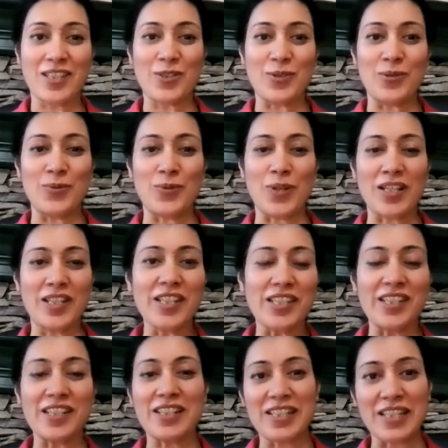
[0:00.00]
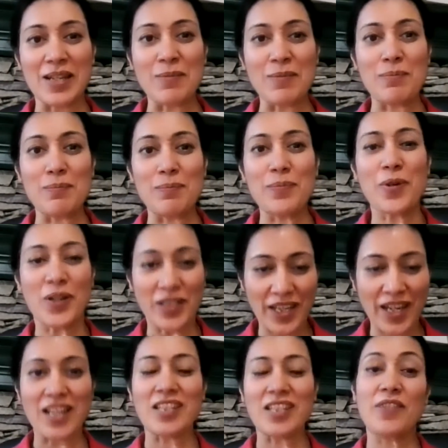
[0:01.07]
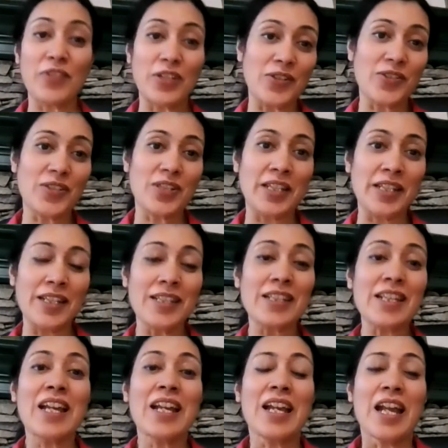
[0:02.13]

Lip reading: to our Teaching STEM podcast and video series.